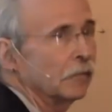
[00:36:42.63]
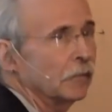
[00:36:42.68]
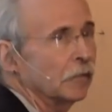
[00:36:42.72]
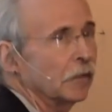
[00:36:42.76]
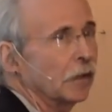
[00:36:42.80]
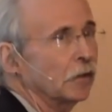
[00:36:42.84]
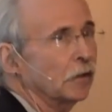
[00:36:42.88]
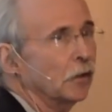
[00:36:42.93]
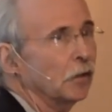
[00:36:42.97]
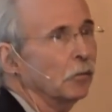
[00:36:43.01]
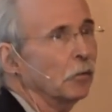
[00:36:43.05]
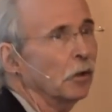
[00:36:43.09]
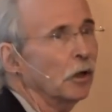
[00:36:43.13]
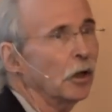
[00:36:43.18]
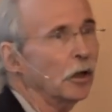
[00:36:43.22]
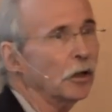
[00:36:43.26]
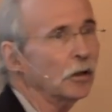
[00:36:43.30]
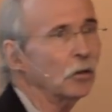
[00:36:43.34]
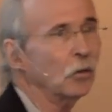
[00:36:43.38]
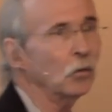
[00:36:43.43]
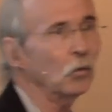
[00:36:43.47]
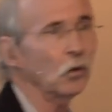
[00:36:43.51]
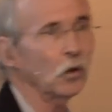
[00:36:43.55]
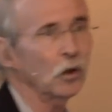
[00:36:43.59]
that the
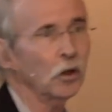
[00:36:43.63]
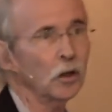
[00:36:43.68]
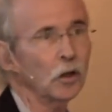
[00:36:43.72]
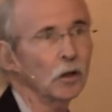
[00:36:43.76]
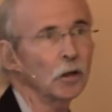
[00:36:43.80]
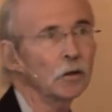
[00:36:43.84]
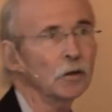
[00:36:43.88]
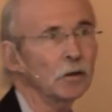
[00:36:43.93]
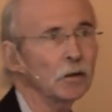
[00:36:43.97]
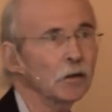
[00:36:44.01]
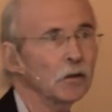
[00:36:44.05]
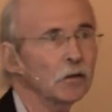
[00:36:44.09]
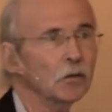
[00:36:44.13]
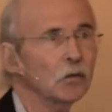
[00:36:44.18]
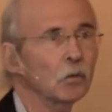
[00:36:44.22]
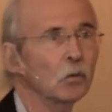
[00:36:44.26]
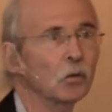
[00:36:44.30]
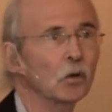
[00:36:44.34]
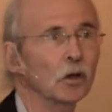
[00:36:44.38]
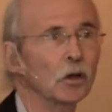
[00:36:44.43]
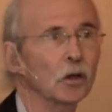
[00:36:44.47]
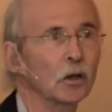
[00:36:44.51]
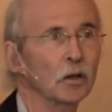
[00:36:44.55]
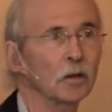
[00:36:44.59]
American world is a
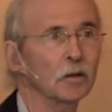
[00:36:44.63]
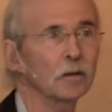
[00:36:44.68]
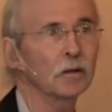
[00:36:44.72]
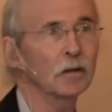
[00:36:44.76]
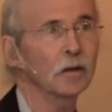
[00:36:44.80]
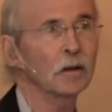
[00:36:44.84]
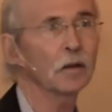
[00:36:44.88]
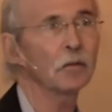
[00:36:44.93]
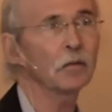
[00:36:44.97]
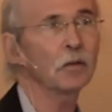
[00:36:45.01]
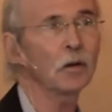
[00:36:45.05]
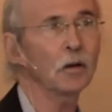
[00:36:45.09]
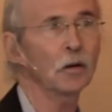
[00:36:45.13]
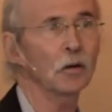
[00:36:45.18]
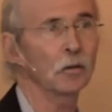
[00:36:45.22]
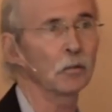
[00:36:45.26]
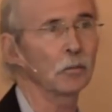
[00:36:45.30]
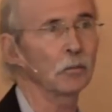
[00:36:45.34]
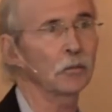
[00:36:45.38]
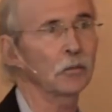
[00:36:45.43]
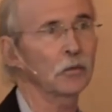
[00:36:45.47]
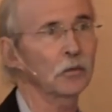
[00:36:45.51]
world of homes,